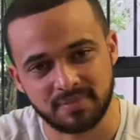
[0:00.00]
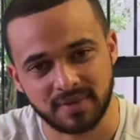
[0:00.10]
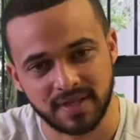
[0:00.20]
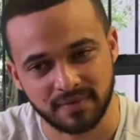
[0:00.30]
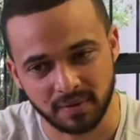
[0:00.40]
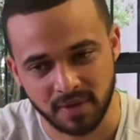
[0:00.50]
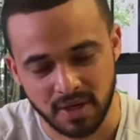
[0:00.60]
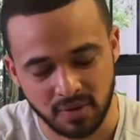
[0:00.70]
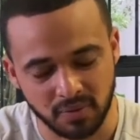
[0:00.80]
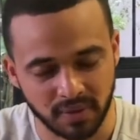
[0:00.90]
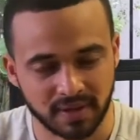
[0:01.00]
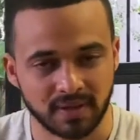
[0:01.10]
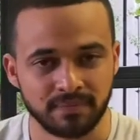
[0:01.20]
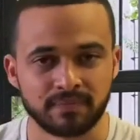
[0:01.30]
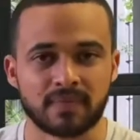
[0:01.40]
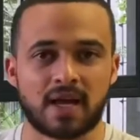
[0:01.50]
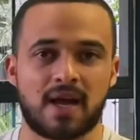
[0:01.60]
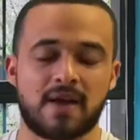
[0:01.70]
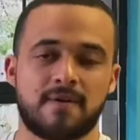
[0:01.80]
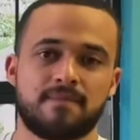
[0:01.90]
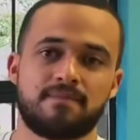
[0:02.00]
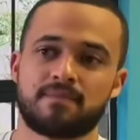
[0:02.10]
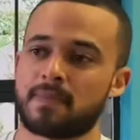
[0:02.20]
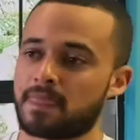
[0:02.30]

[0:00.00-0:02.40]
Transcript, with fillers: level with um,